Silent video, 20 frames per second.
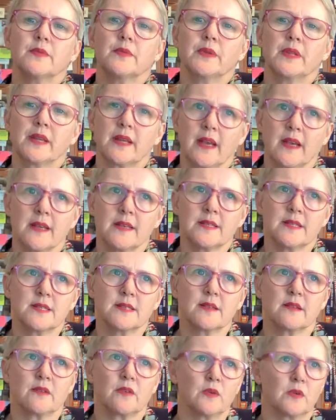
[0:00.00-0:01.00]
with a case
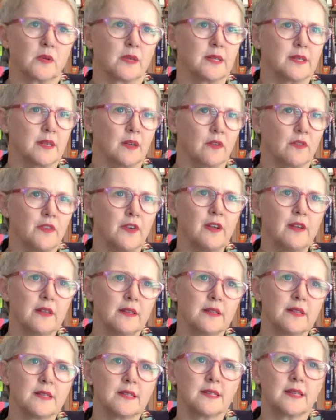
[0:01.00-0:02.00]
called Cadelpha
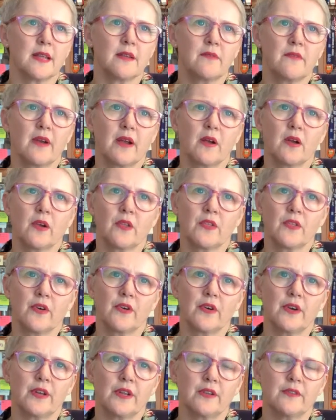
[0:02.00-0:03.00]
and the State Rail
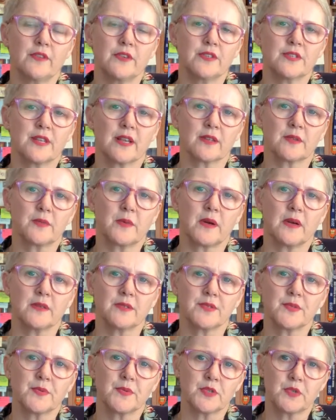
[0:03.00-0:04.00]
Authority of New South
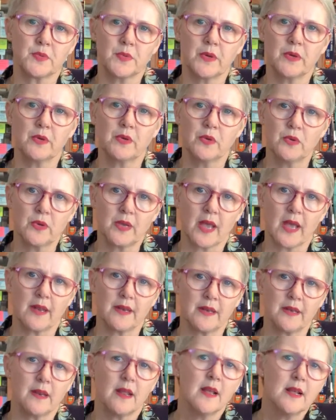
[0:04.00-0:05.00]
Wales, which we'll look at
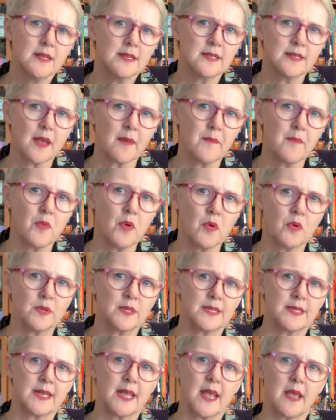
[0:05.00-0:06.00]
in some more
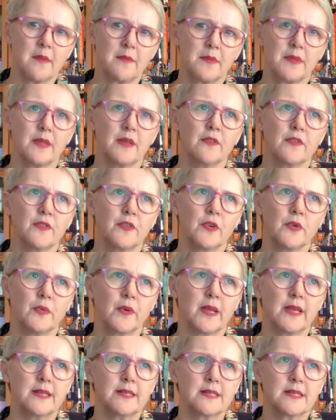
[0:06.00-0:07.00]
depth in a few
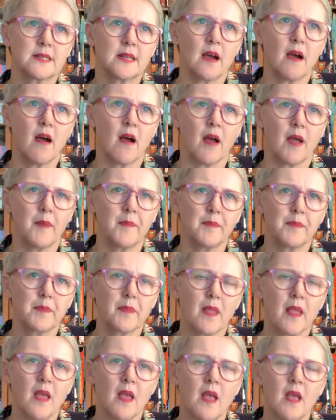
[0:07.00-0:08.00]
weeks' time.
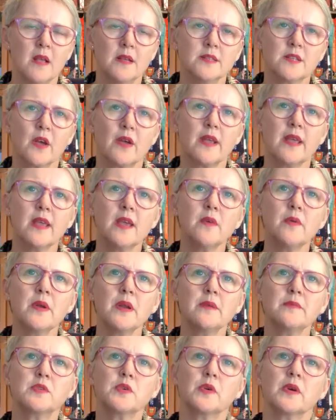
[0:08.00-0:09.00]
So here when
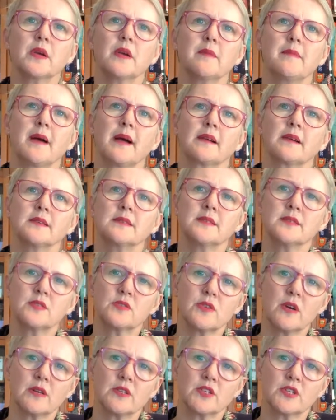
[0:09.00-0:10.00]
I'm talking about
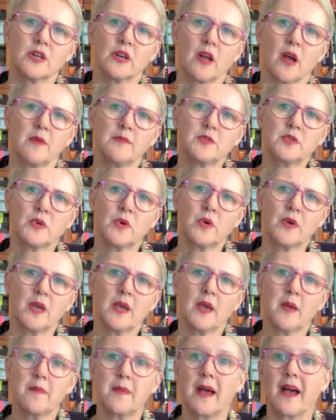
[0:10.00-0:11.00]
construction, I'm
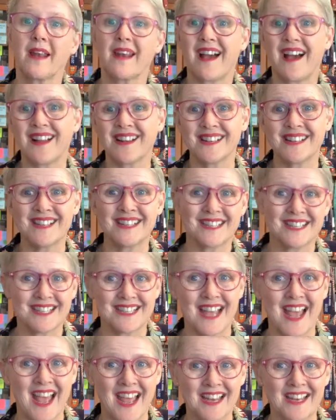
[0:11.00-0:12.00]
talking about
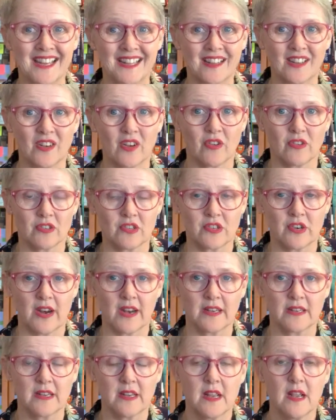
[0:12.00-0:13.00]
understanding the
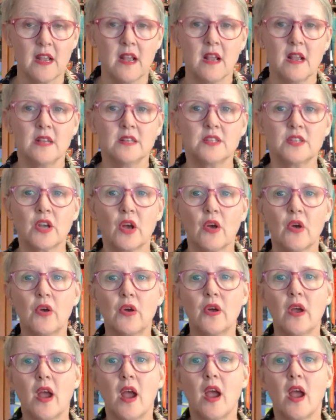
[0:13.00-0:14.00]
contract. So